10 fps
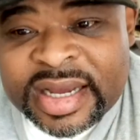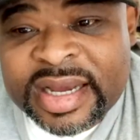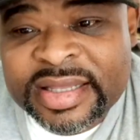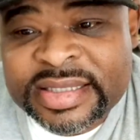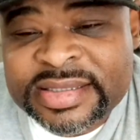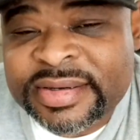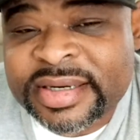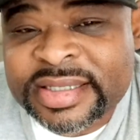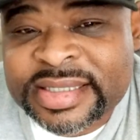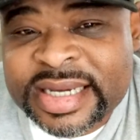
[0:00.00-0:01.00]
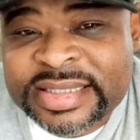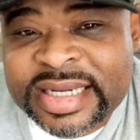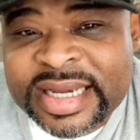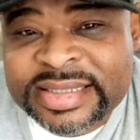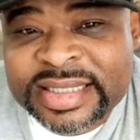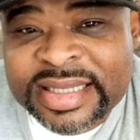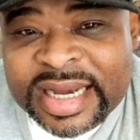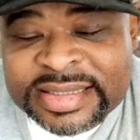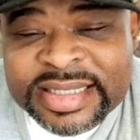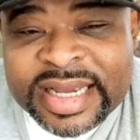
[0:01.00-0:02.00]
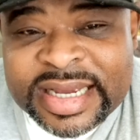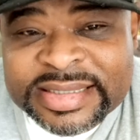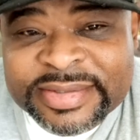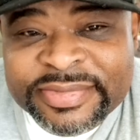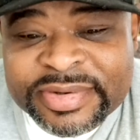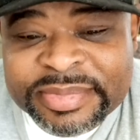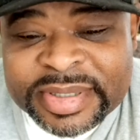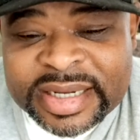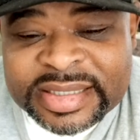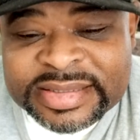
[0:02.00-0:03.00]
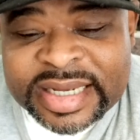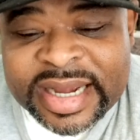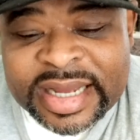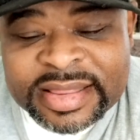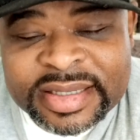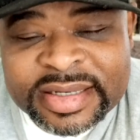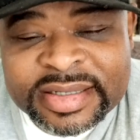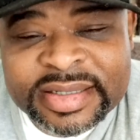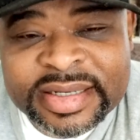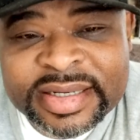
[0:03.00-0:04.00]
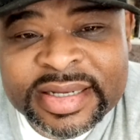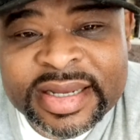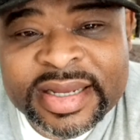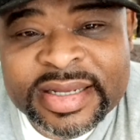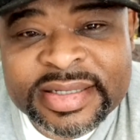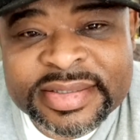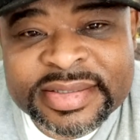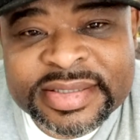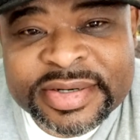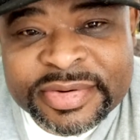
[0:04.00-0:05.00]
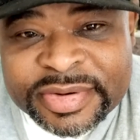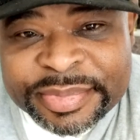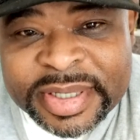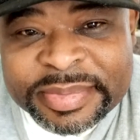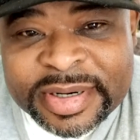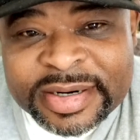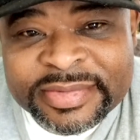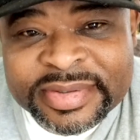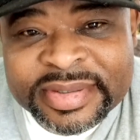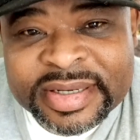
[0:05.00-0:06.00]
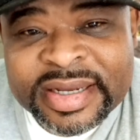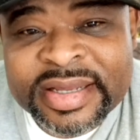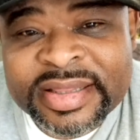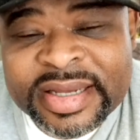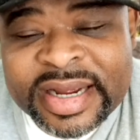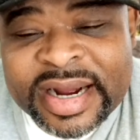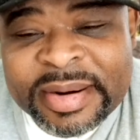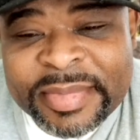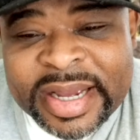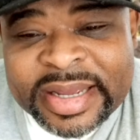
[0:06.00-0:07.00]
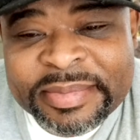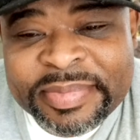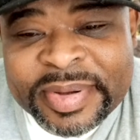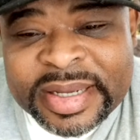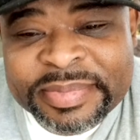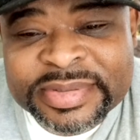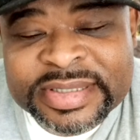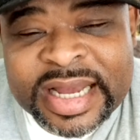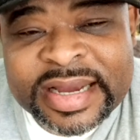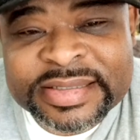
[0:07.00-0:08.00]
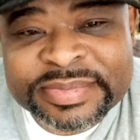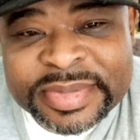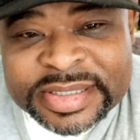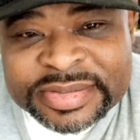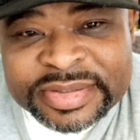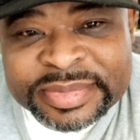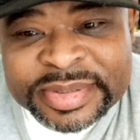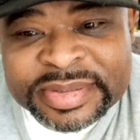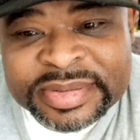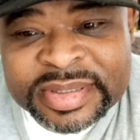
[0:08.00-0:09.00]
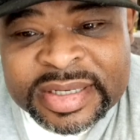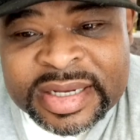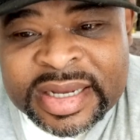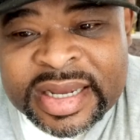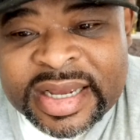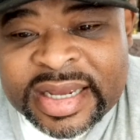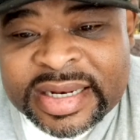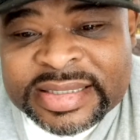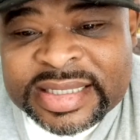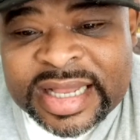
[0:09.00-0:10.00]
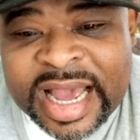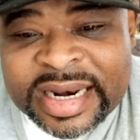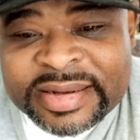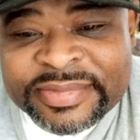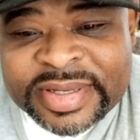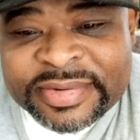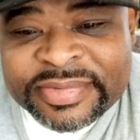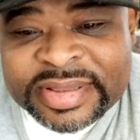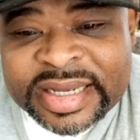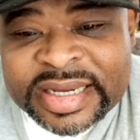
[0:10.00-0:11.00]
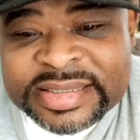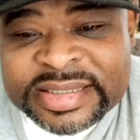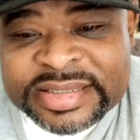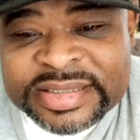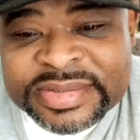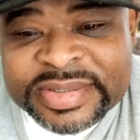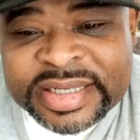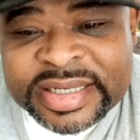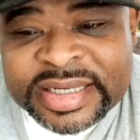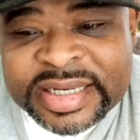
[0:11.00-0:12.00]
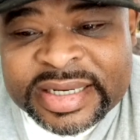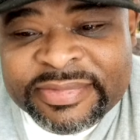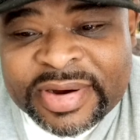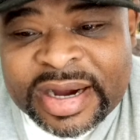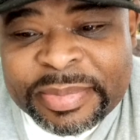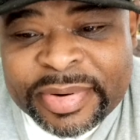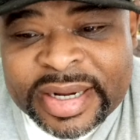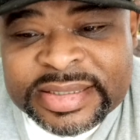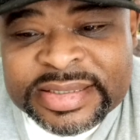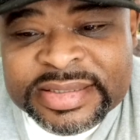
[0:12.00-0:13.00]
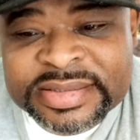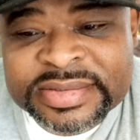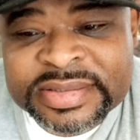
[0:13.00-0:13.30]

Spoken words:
this organization has a lot to answer for because they are literally screwing people over. They are making people's lives miserable. And it's a lot of different things that you can fall prey to